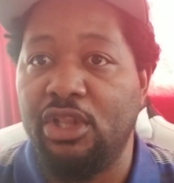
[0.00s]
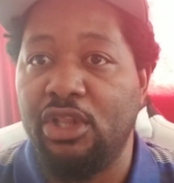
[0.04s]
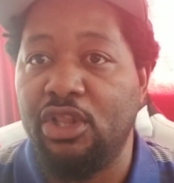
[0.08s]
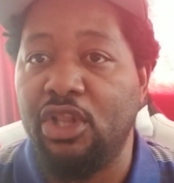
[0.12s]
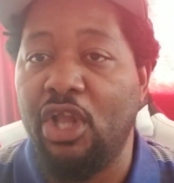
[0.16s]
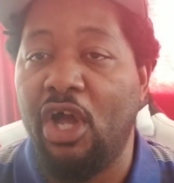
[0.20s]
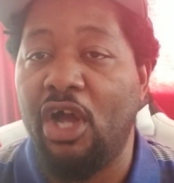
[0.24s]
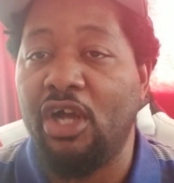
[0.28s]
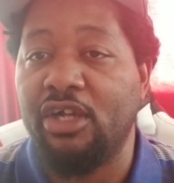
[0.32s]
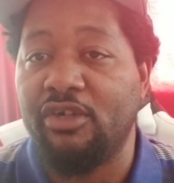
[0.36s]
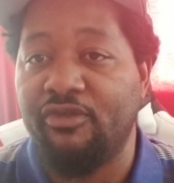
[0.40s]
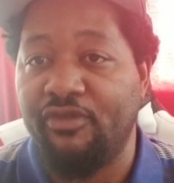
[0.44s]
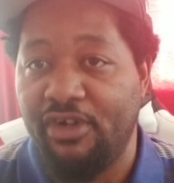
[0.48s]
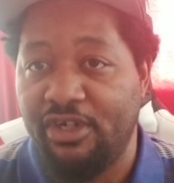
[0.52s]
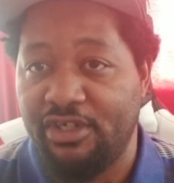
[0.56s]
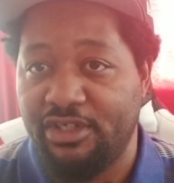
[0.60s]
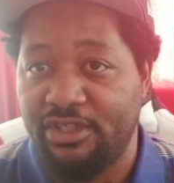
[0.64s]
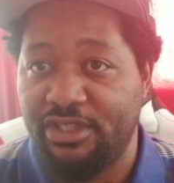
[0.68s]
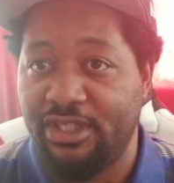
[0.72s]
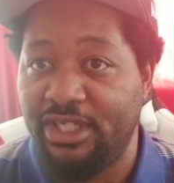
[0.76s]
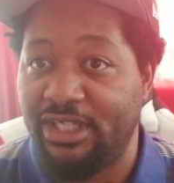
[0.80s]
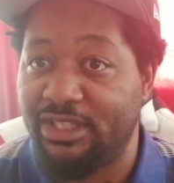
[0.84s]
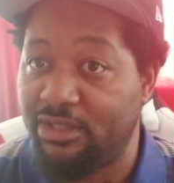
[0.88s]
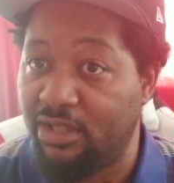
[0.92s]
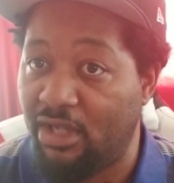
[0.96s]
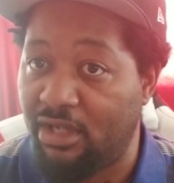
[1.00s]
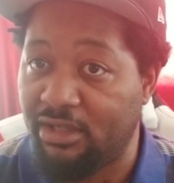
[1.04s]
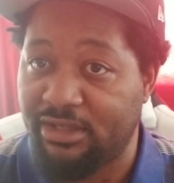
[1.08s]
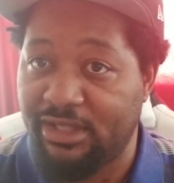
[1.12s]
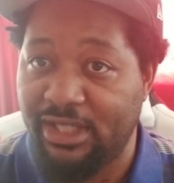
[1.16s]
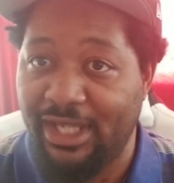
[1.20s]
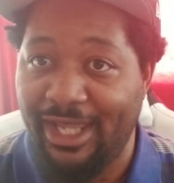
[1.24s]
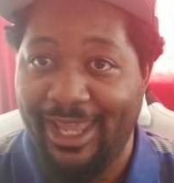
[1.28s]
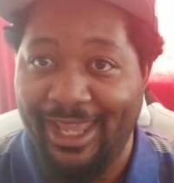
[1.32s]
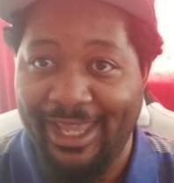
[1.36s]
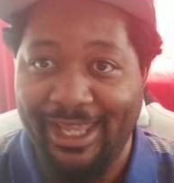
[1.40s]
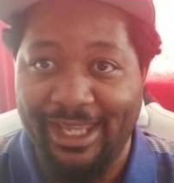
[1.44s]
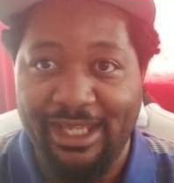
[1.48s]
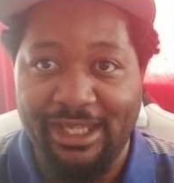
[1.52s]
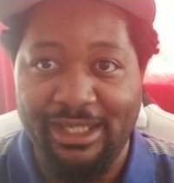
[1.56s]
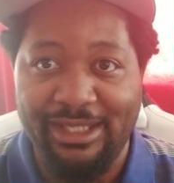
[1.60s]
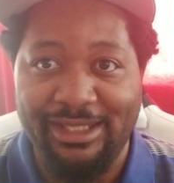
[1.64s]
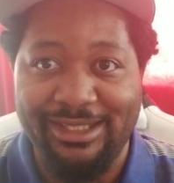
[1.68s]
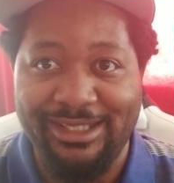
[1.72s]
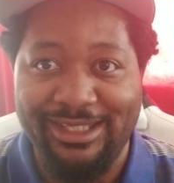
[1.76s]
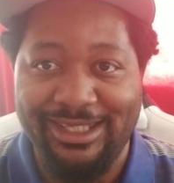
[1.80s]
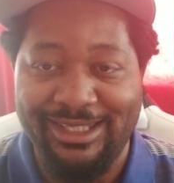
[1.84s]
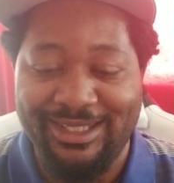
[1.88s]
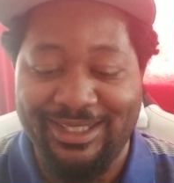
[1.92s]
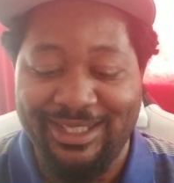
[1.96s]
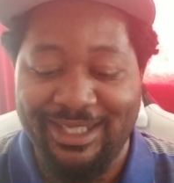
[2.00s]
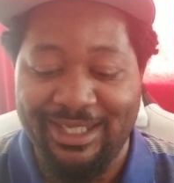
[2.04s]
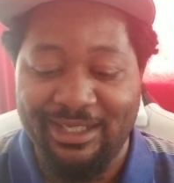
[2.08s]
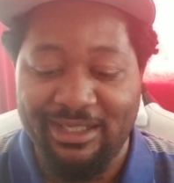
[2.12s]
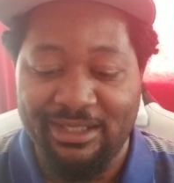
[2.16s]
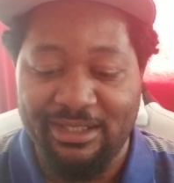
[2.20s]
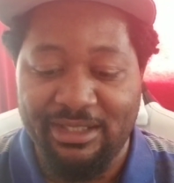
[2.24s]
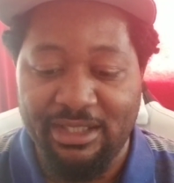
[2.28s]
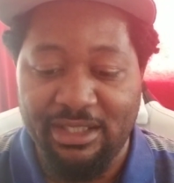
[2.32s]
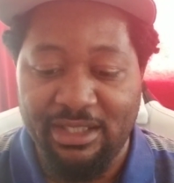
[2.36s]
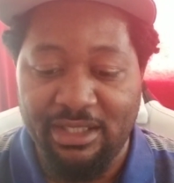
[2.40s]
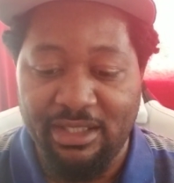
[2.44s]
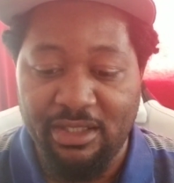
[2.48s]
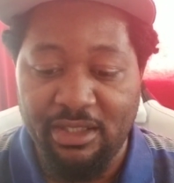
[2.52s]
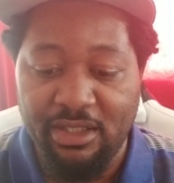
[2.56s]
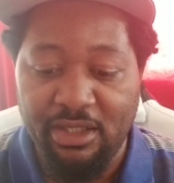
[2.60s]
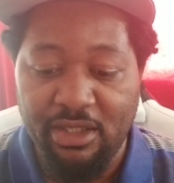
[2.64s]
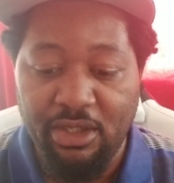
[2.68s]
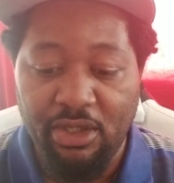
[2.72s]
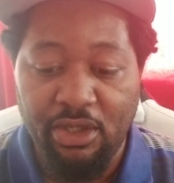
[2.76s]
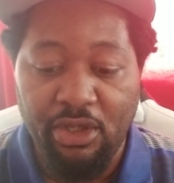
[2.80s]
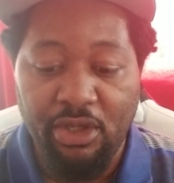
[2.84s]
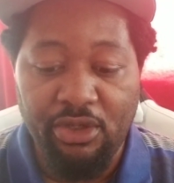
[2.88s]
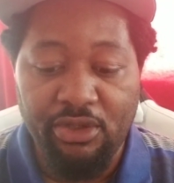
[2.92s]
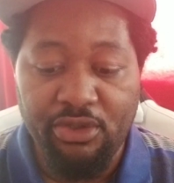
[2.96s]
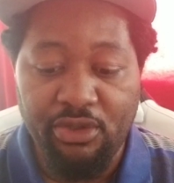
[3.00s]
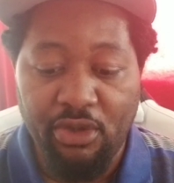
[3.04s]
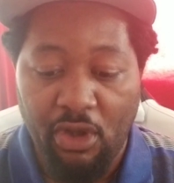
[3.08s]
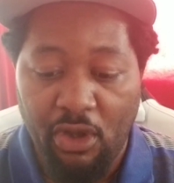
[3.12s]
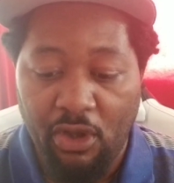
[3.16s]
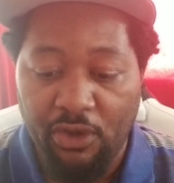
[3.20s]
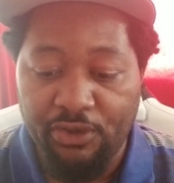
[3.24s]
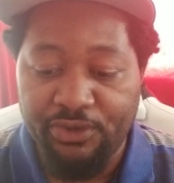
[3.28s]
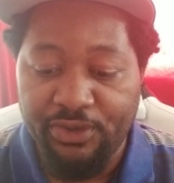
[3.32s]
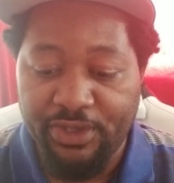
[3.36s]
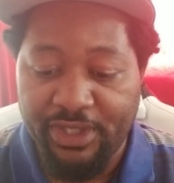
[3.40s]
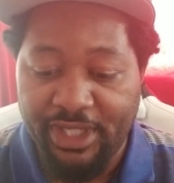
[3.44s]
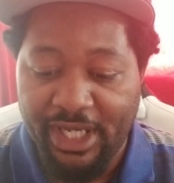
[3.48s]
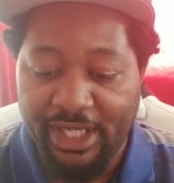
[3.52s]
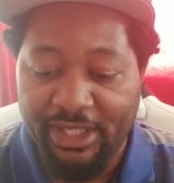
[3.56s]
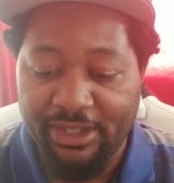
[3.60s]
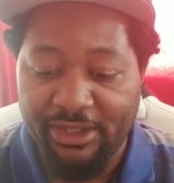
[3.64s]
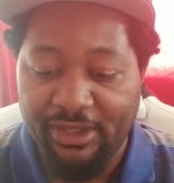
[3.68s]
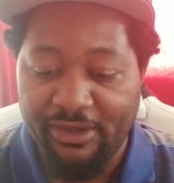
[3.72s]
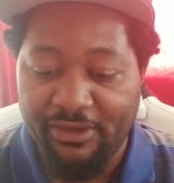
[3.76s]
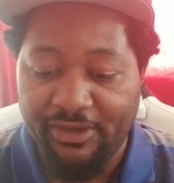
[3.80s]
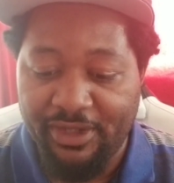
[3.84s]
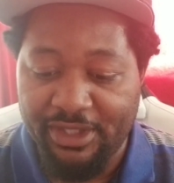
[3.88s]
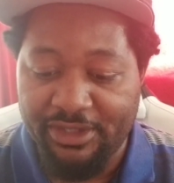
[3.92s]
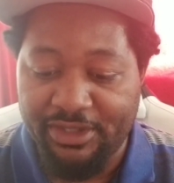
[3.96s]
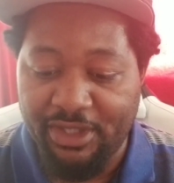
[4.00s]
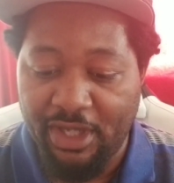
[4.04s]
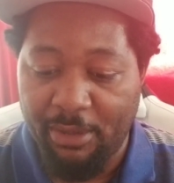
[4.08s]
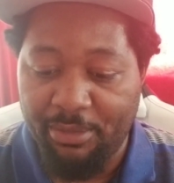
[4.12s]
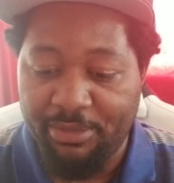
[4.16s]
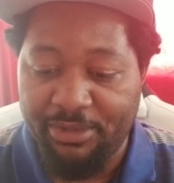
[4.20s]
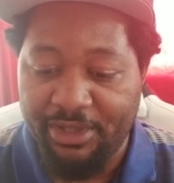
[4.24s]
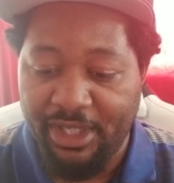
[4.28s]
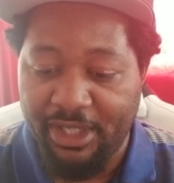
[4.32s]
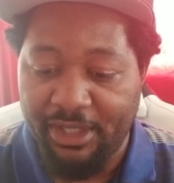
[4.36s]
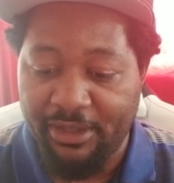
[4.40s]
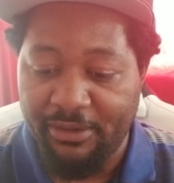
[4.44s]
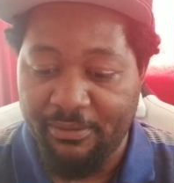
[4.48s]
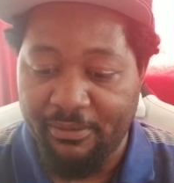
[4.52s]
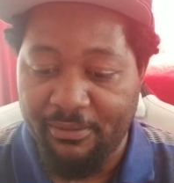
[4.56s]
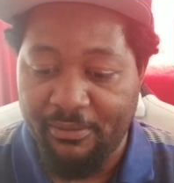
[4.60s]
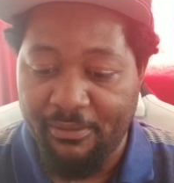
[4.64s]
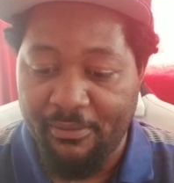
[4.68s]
locked version is locked to AT&T to also get this update.